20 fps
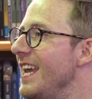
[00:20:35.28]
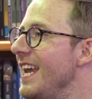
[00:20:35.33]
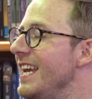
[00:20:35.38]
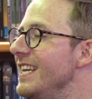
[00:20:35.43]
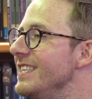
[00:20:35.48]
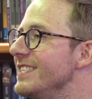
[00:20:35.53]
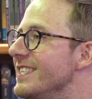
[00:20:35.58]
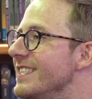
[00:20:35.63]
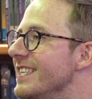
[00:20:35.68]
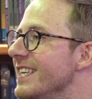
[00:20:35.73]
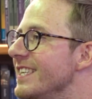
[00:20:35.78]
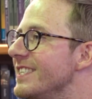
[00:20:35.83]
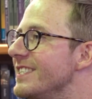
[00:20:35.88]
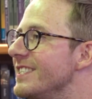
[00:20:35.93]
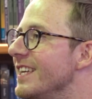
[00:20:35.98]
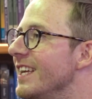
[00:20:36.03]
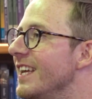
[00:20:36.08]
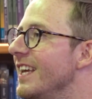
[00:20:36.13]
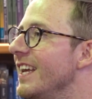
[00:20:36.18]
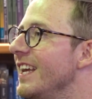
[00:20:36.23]
is
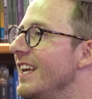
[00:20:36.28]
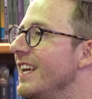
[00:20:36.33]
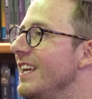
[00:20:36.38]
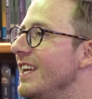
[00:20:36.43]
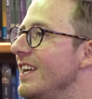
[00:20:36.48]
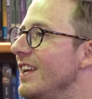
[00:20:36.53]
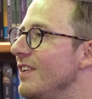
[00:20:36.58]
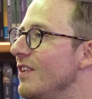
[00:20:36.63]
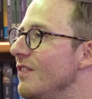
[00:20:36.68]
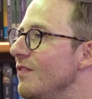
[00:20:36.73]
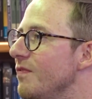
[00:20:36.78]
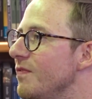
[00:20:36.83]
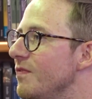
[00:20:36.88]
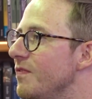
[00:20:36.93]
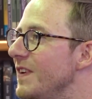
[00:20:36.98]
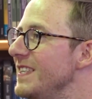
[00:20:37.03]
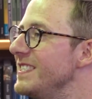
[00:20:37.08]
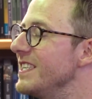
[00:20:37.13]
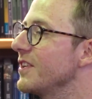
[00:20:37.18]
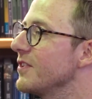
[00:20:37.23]
that
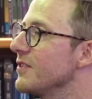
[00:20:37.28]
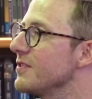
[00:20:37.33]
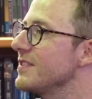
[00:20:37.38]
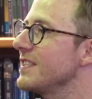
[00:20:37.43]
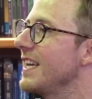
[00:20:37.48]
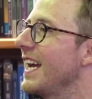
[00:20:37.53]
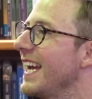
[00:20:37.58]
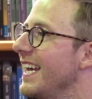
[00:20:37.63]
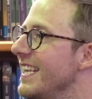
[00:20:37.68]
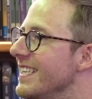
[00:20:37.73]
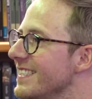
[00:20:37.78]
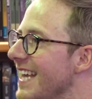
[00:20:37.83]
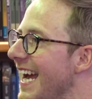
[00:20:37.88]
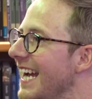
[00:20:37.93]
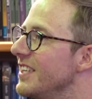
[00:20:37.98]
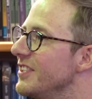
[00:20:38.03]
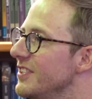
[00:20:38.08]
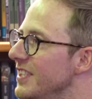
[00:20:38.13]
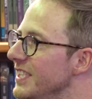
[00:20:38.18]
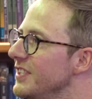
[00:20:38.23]
physical science
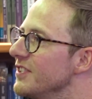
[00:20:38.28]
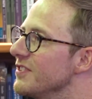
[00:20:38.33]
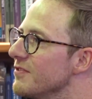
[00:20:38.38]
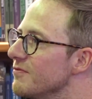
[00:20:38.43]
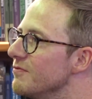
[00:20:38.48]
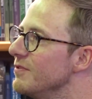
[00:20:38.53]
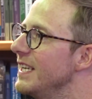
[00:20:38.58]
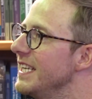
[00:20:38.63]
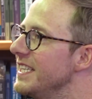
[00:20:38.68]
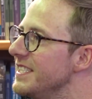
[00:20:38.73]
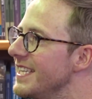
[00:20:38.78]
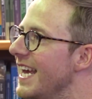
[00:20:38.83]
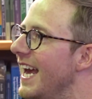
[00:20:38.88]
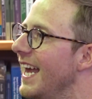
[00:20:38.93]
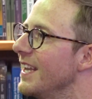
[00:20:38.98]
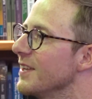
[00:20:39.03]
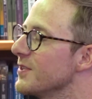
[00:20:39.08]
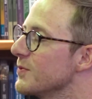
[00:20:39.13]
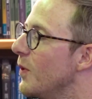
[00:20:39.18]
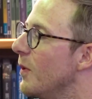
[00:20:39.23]
actually doesn't really
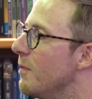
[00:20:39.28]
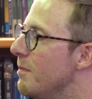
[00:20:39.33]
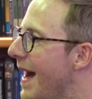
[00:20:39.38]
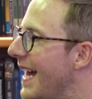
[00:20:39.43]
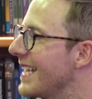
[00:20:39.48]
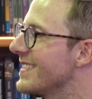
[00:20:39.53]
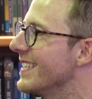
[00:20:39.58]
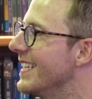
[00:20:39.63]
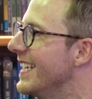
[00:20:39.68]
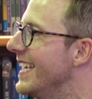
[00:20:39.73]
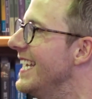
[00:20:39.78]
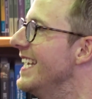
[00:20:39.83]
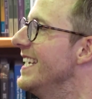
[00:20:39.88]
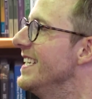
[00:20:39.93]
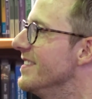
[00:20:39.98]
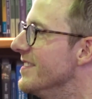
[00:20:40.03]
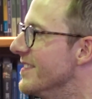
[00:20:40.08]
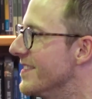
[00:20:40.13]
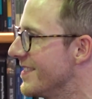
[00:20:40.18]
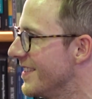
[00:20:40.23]
tell us what matter
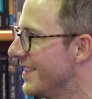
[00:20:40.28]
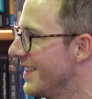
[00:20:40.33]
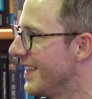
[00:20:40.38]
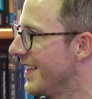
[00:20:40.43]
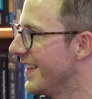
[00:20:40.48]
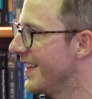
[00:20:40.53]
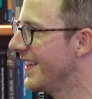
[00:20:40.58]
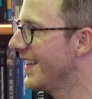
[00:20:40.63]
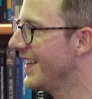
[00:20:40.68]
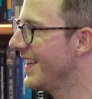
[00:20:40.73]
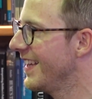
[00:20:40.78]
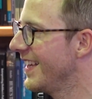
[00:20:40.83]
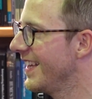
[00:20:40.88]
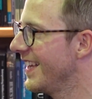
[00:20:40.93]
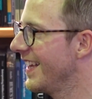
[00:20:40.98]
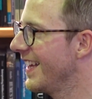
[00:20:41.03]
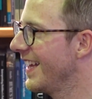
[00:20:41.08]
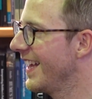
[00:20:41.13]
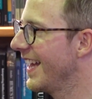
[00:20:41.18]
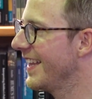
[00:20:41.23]
is.
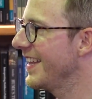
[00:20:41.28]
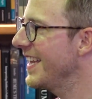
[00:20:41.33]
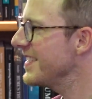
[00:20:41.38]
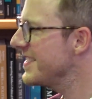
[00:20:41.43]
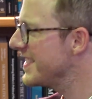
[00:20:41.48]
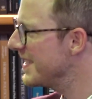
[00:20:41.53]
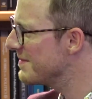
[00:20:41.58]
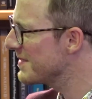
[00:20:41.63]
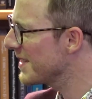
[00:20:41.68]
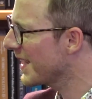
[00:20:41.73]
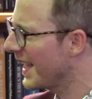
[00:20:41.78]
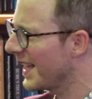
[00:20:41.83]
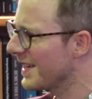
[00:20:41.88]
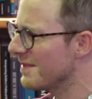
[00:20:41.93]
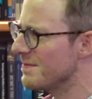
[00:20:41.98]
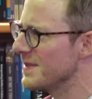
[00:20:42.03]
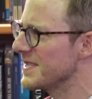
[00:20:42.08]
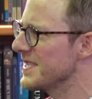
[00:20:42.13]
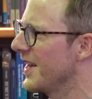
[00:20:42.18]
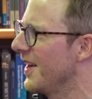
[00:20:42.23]
Mm. And that seems a kind
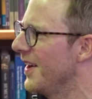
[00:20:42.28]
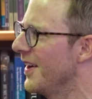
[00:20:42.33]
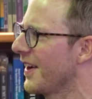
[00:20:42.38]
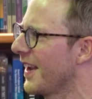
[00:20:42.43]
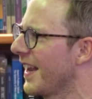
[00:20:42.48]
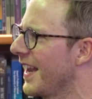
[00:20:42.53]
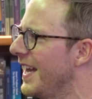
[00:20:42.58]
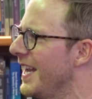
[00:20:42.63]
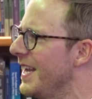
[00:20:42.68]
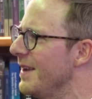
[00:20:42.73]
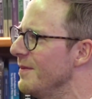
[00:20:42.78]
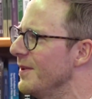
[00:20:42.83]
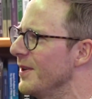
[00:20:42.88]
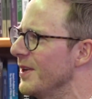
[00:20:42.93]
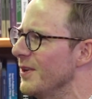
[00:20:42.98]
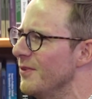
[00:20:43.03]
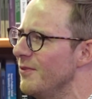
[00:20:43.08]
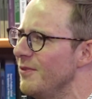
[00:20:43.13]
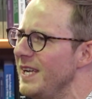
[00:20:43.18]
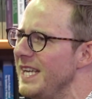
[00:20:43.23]
of bizarre claim. You know,
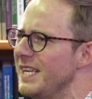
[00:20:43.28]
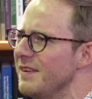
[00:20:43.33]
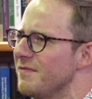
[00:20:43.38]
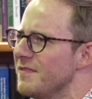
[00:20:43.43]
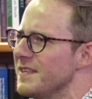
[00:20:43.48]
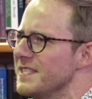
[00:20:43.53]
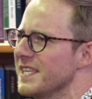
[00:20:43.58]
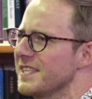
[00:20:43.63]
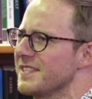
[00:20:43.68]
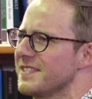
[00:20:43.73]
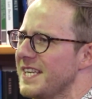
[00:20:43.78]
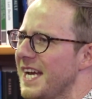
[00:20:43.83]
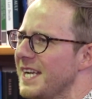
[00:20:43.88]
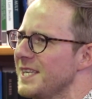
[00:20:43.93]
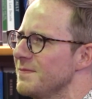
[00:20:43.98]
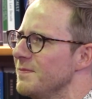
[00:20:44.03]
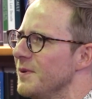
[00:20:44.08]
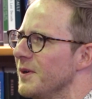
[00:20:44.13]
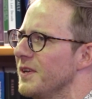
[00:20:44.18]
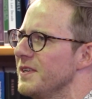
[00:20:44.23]
you read a physics
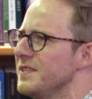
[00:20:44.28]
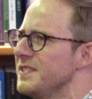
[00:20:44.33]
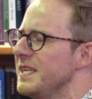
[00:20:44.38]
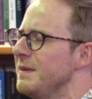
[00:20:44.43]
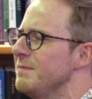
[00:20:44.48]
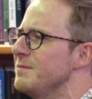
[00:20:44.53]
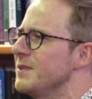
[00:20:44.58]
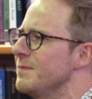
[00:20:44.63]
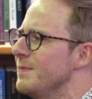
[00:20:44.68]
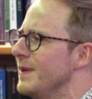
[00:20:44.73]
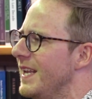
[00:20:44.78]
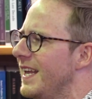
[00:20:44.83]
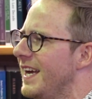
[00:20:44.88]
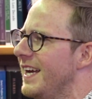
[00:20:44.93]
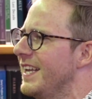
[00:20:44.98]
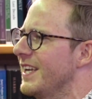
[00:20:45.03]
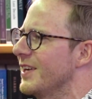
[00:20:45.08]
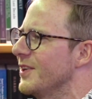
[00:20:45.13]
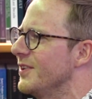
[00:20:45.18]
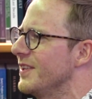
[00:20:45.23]
textbook, you seem to be
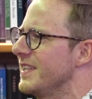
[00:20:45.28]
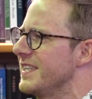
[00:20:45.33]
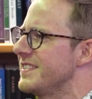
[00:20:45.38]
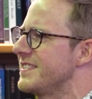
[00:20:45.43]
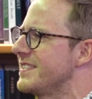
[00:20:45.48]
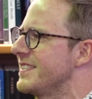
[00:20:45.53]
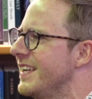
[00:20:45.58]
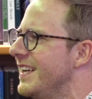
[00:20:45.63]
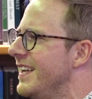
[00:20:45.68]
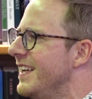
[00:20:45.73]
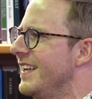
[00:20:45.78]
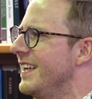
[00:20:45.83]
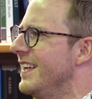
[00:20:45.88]
learning all this